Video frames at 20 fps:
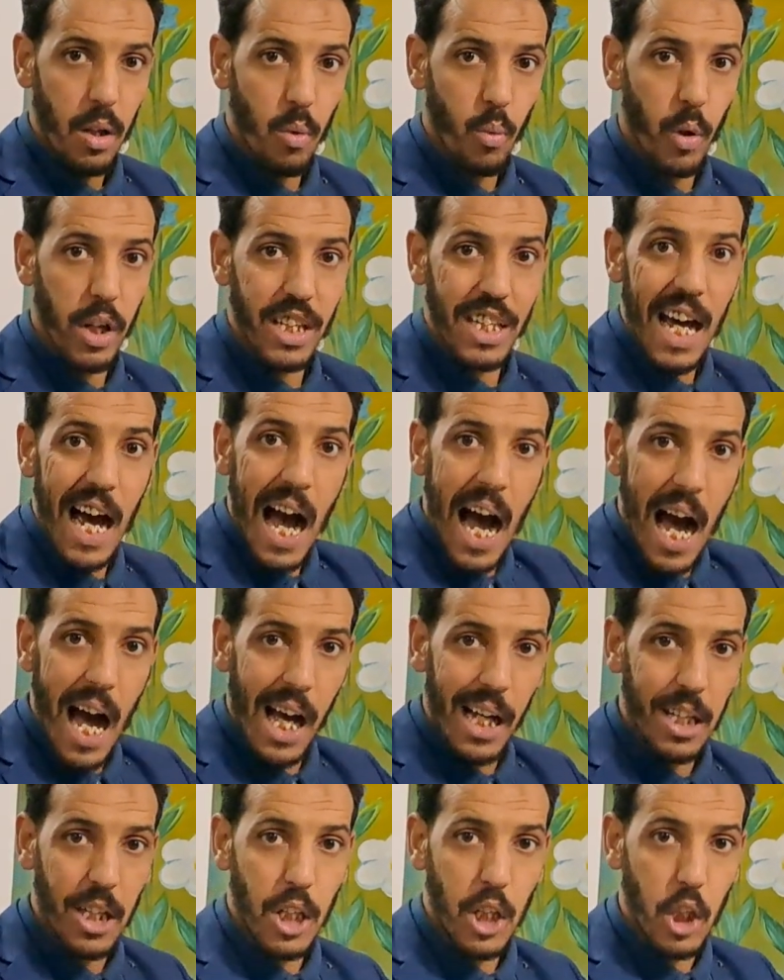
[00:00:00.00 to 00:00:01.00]
with
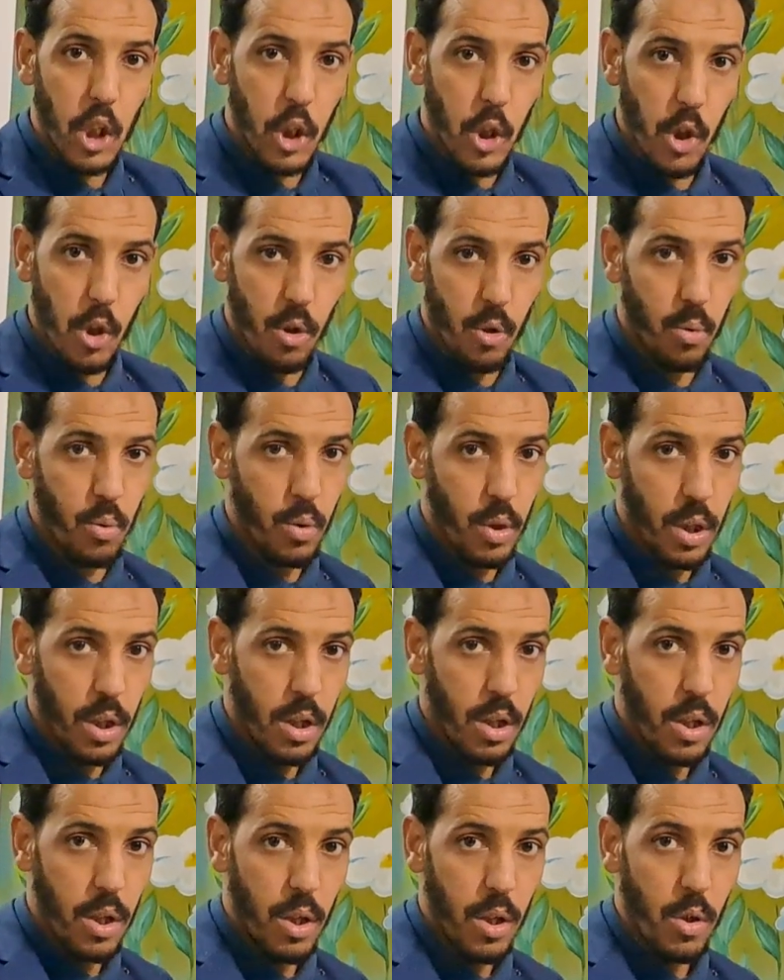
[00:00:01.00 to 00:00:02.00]
I, you,
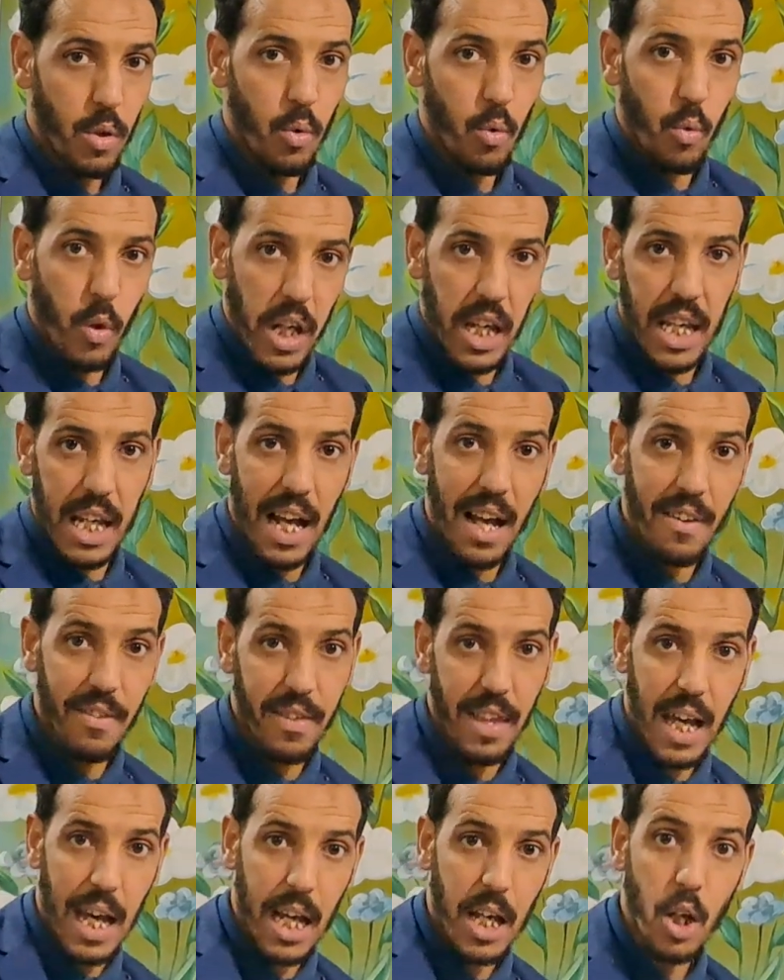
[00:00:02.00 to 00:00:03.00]
we,
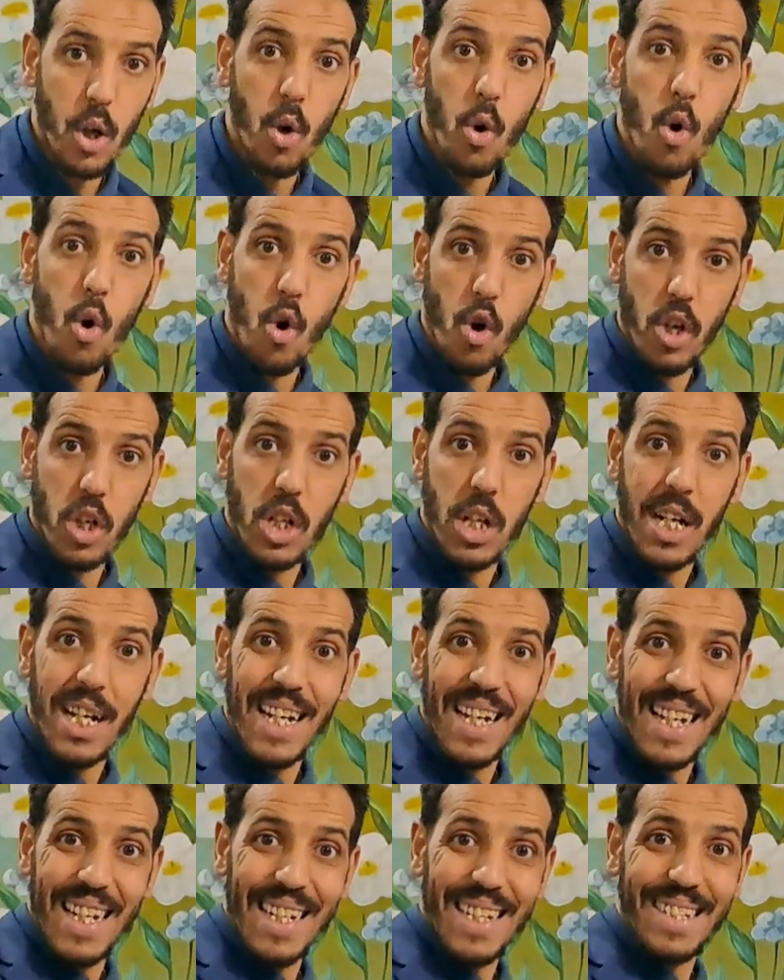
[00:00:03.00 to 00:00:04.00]
and they, or
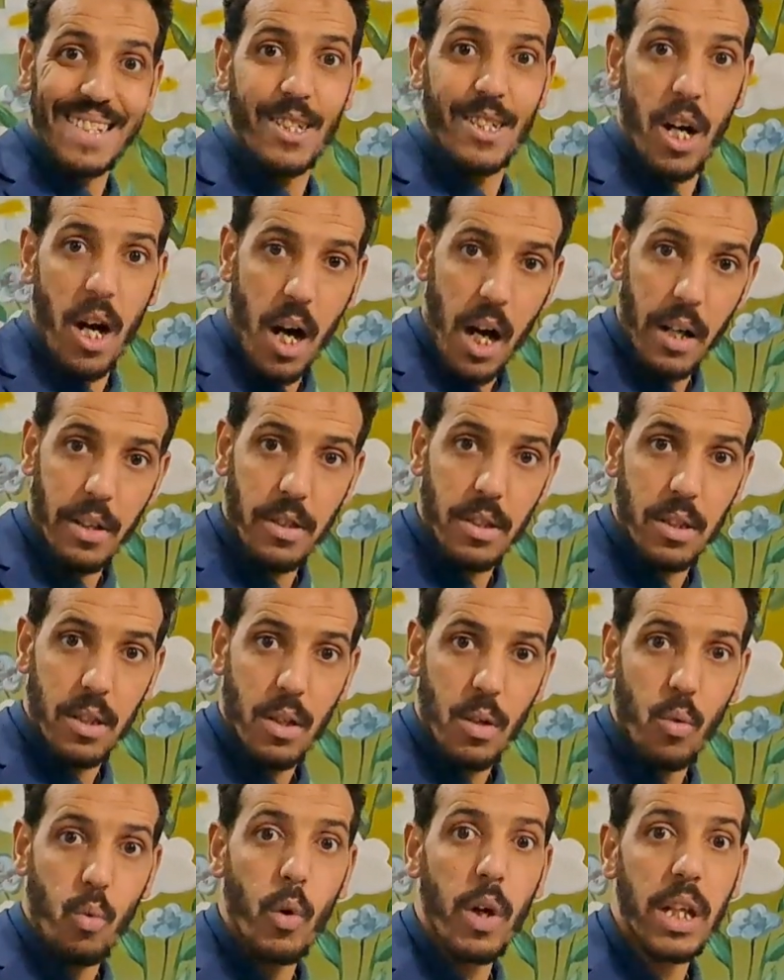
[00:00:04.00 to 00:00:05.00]
does
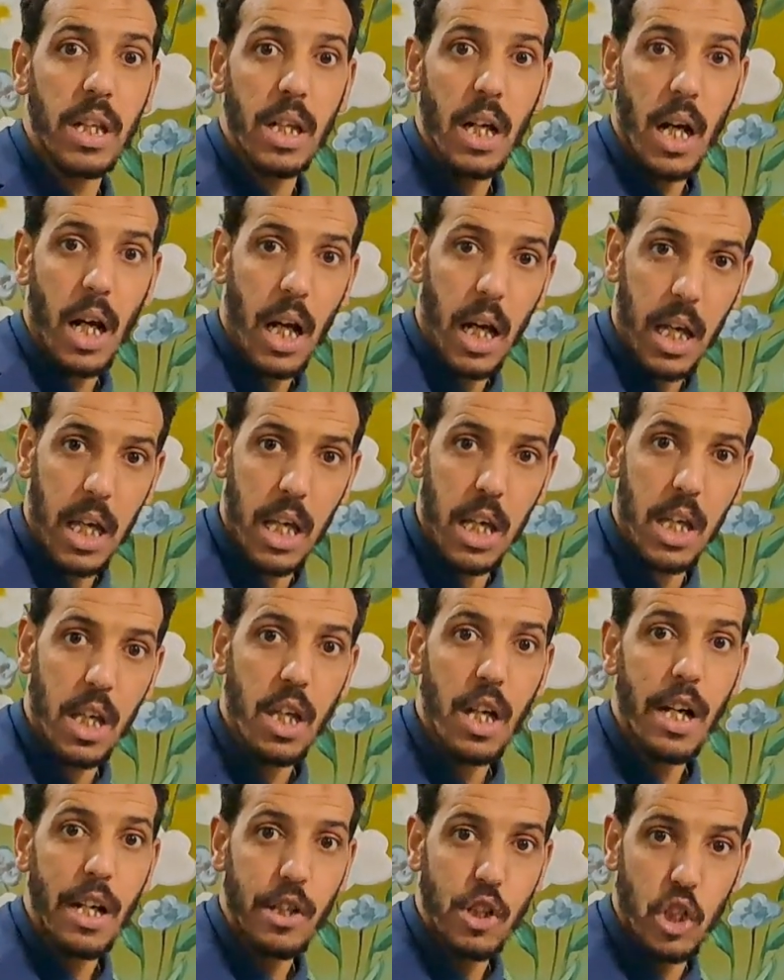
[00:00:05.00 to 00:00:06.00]
with
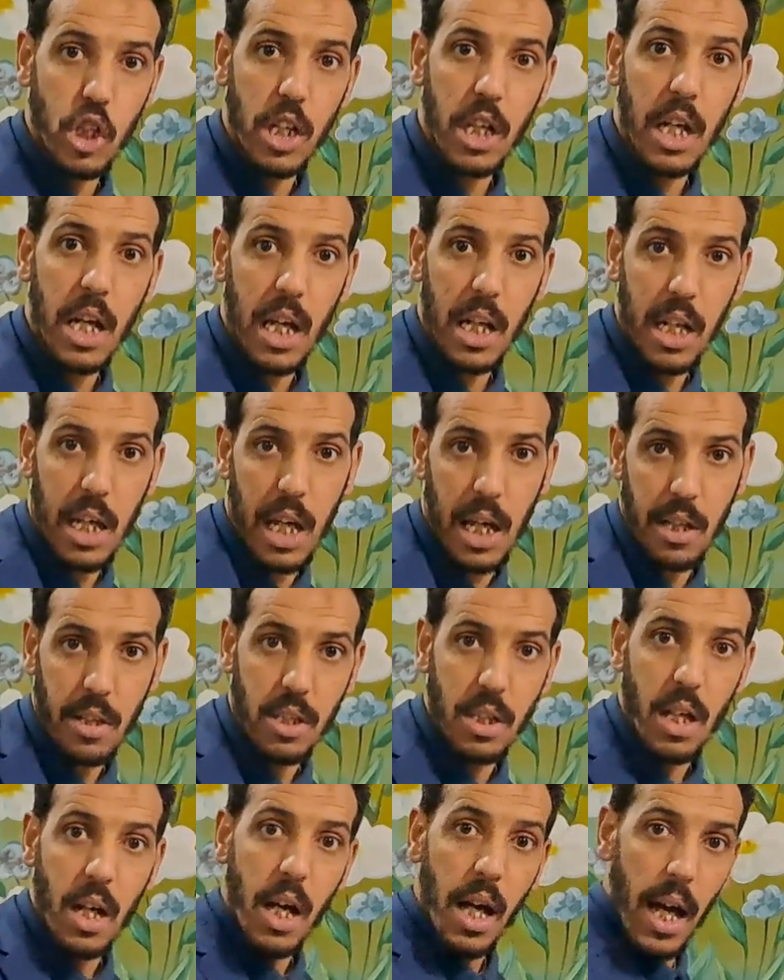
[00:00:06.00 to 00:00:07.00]
he, she, and
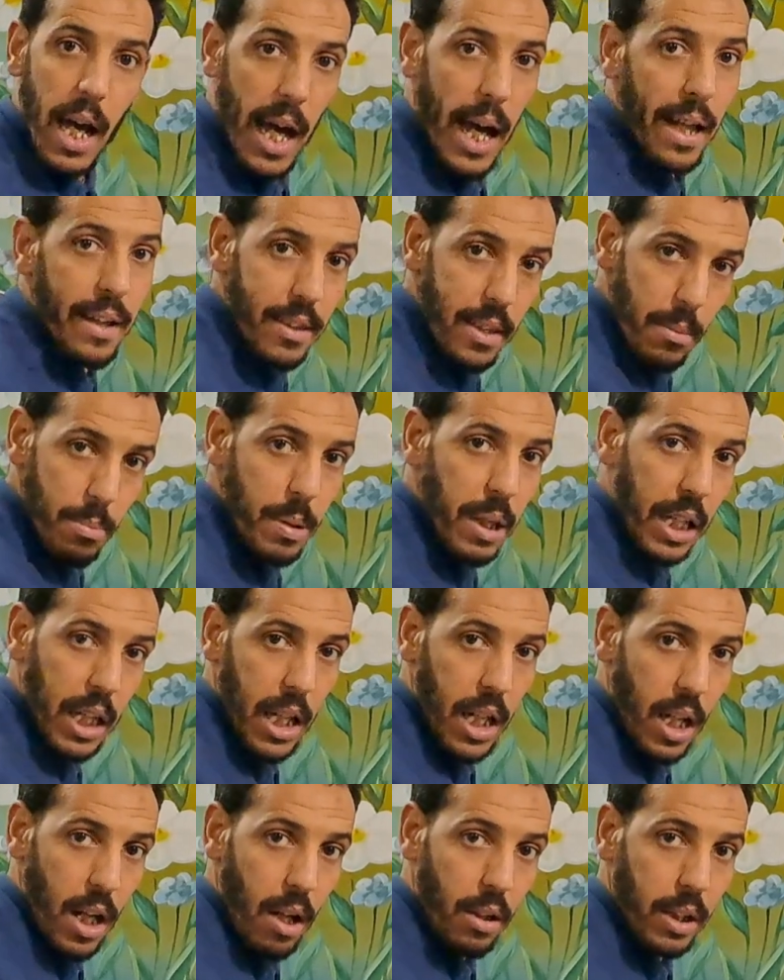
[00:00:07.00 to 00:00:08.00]
it at the
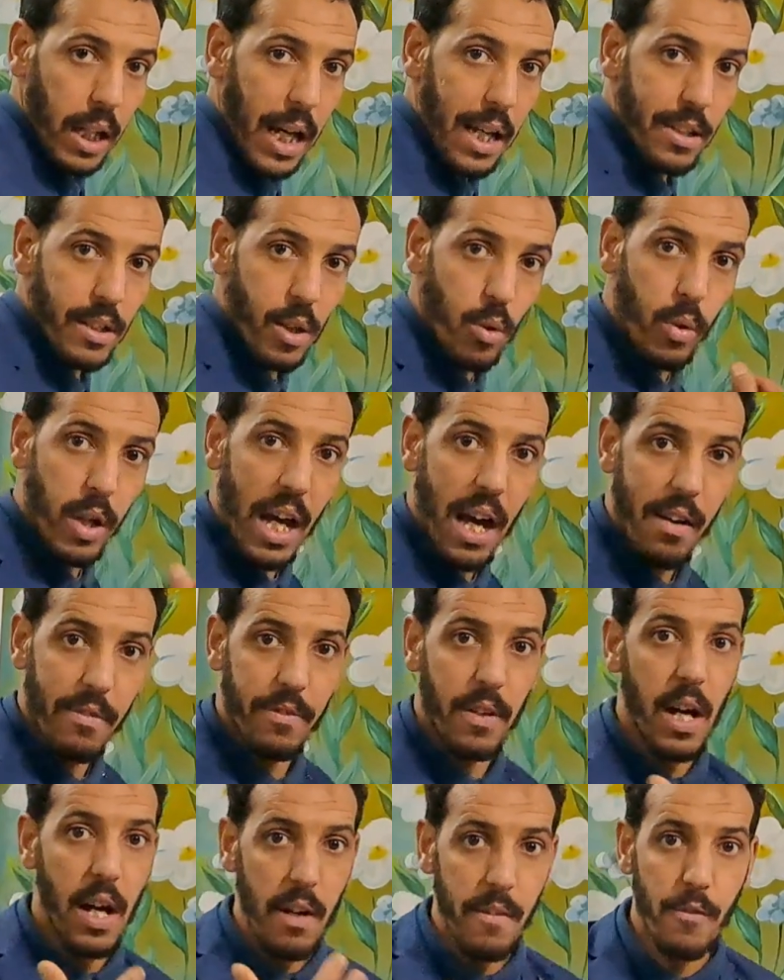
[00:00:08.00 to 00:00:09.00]
beginning. Okay. So we
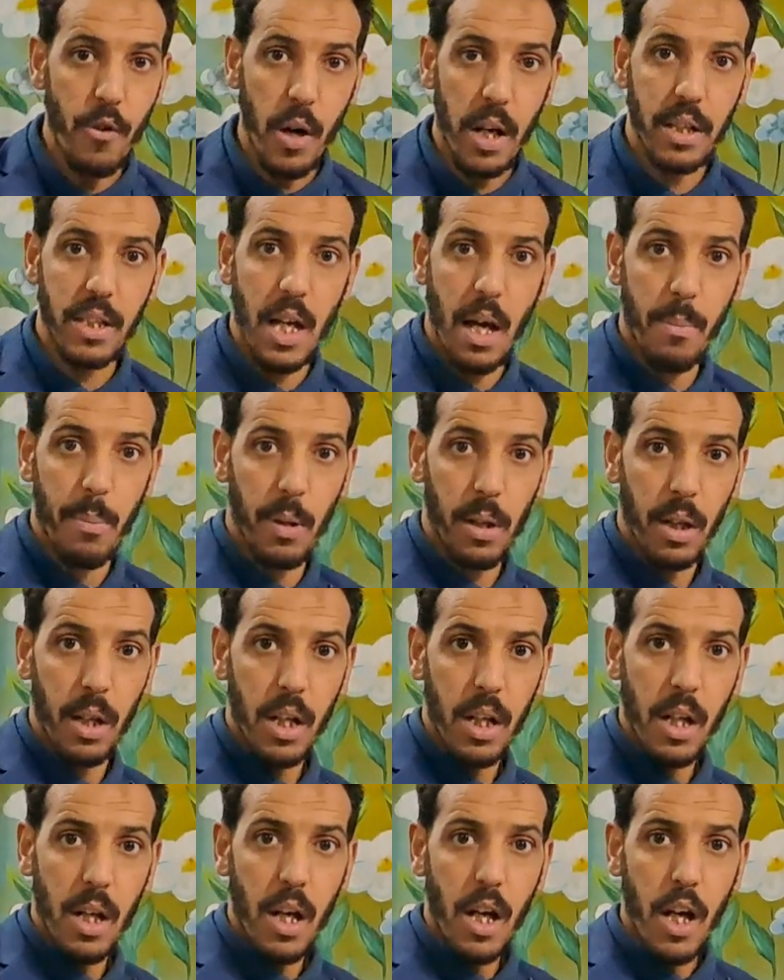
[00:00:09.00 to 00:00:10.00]
have, for
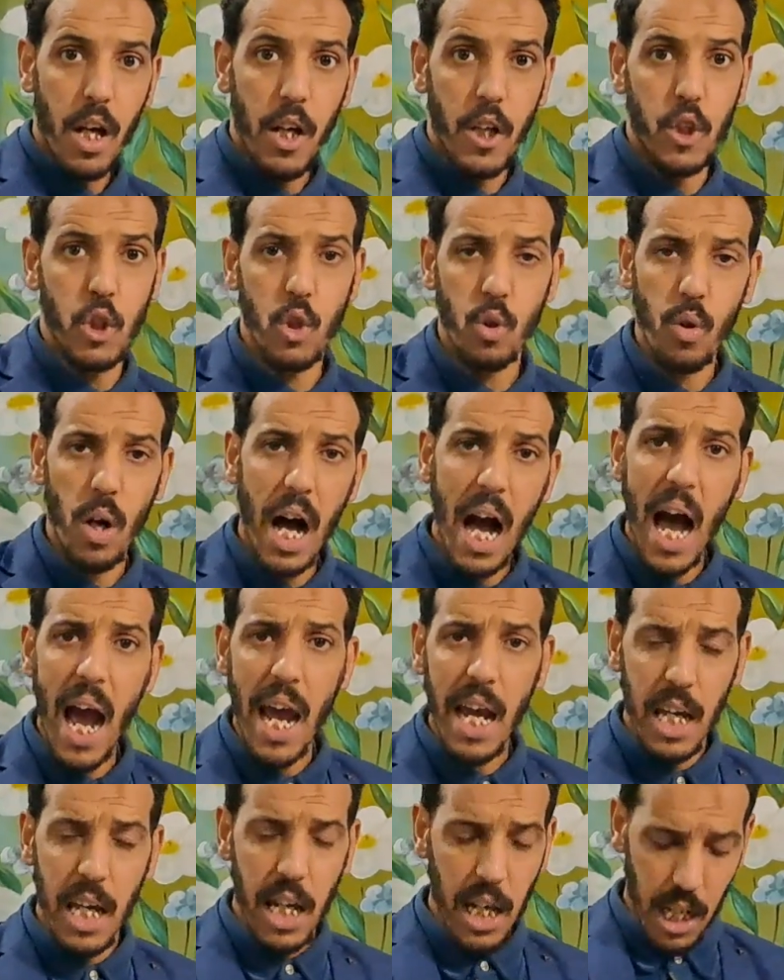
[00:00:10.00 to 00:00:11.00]
example, do
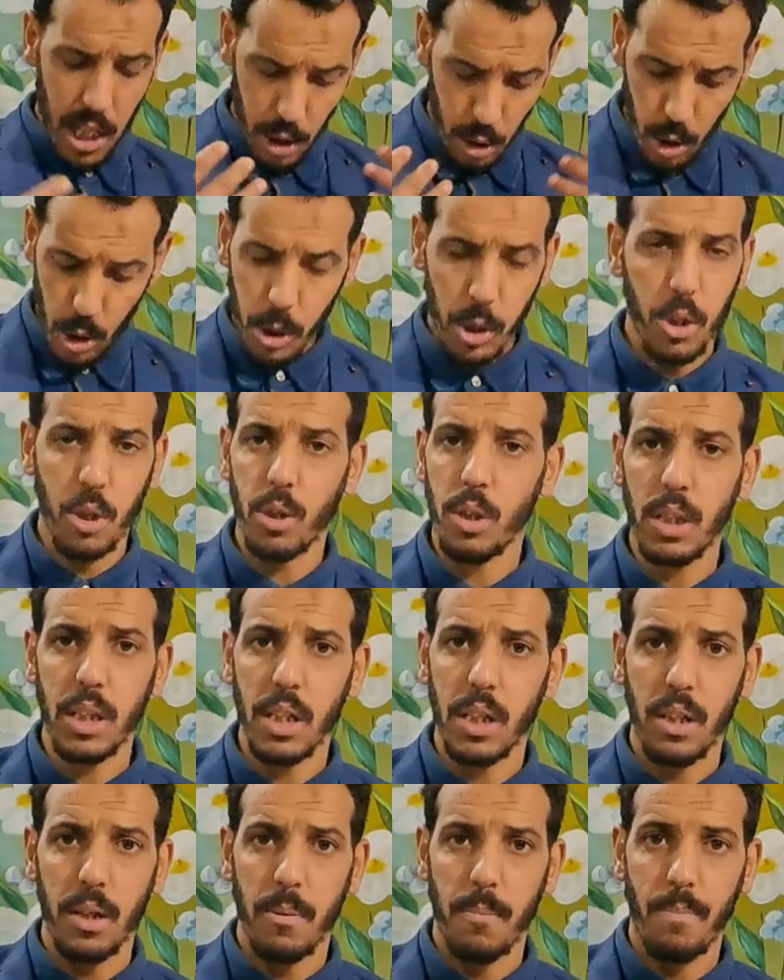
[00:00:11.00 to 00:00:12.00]
I look
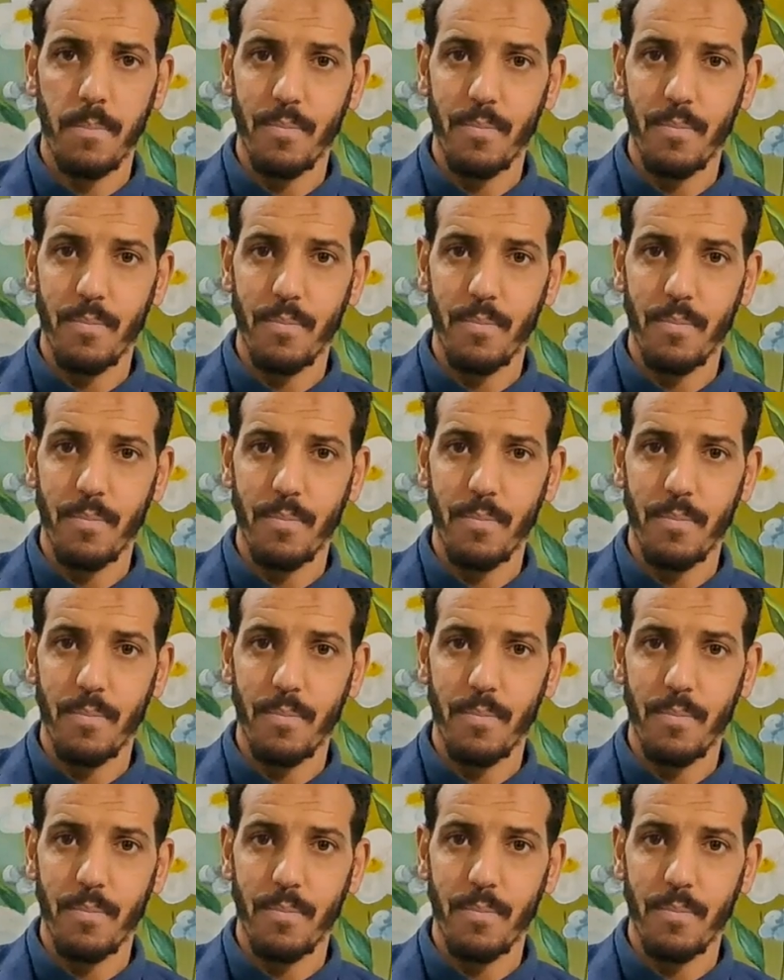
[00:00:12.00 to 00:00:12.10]
good?